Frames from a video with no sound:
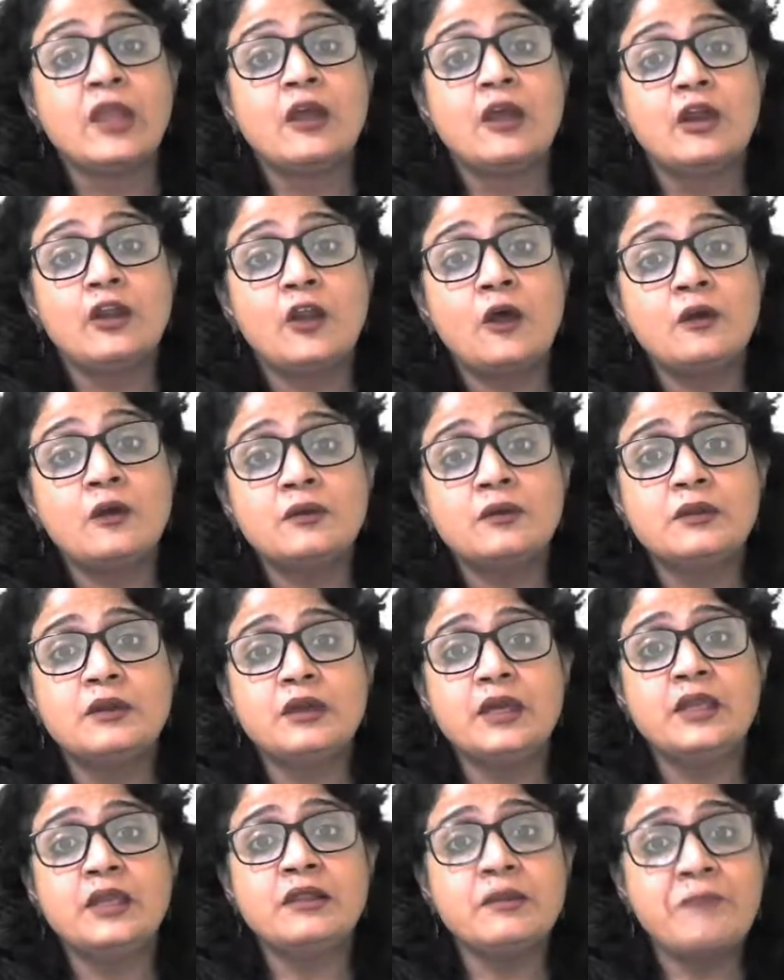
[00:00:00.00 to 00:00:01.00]
now
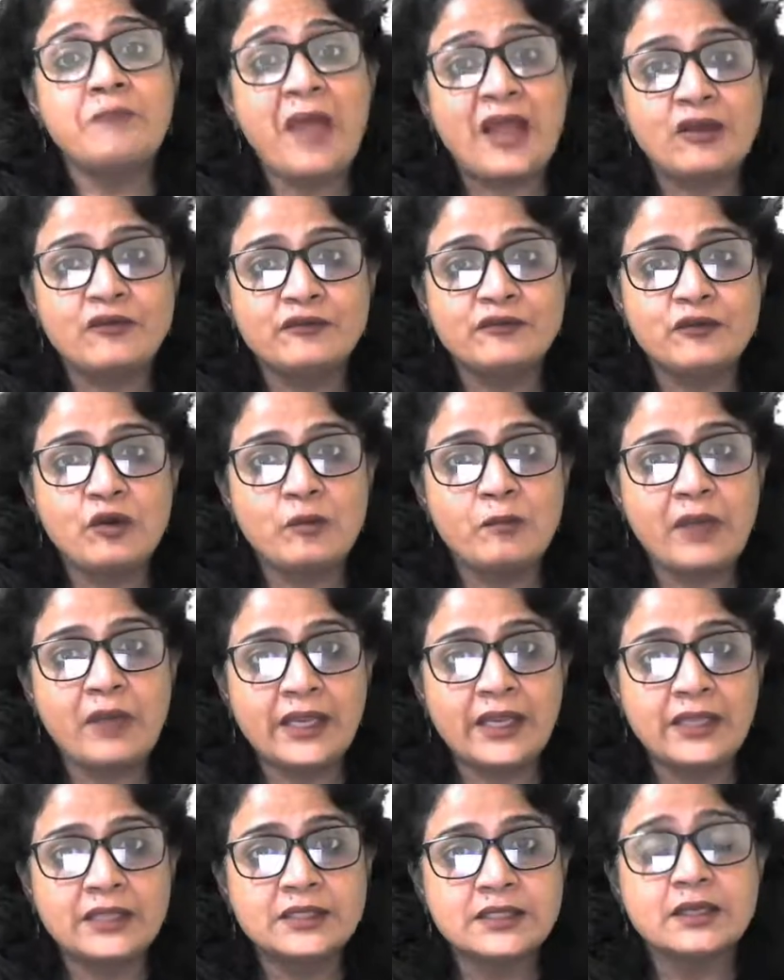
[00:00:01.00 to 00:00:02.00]
in the back of your
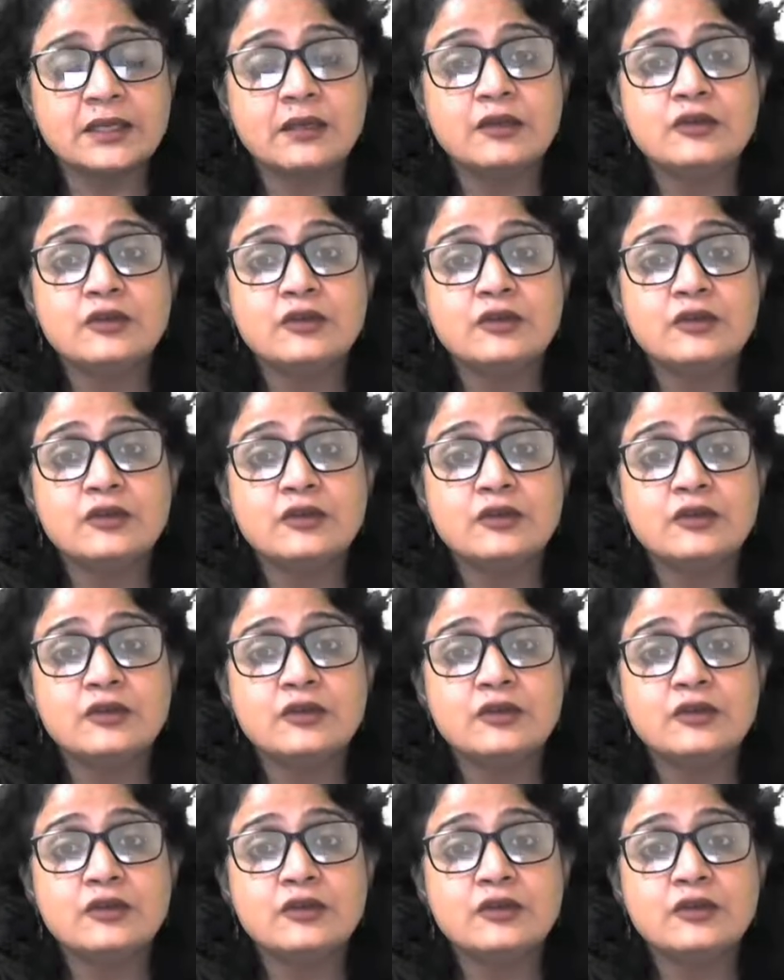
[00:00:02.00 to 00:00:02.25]
mind,